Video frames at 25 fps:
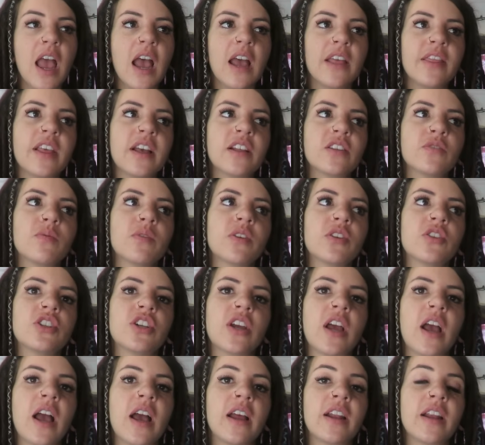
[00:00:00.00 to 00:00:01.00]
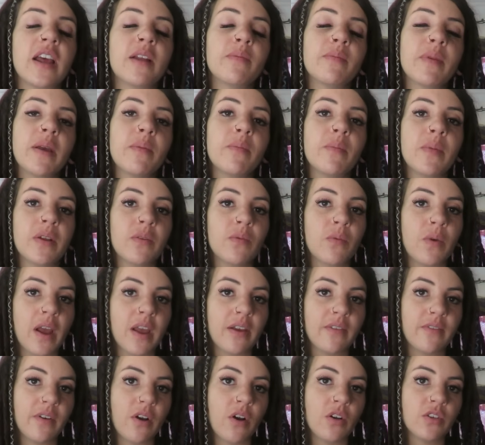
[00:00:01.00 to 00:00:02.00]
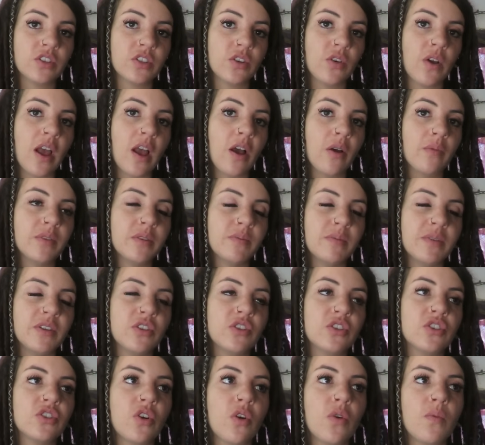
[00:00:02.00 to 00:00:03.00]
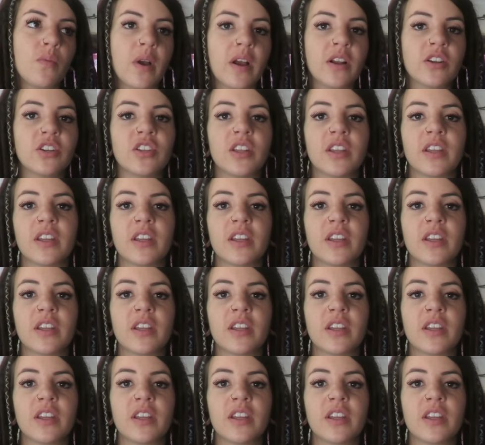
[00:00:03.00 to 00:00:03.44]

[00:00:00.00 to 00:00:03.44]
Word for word: And that's where Chad and my midwife also helped me so much.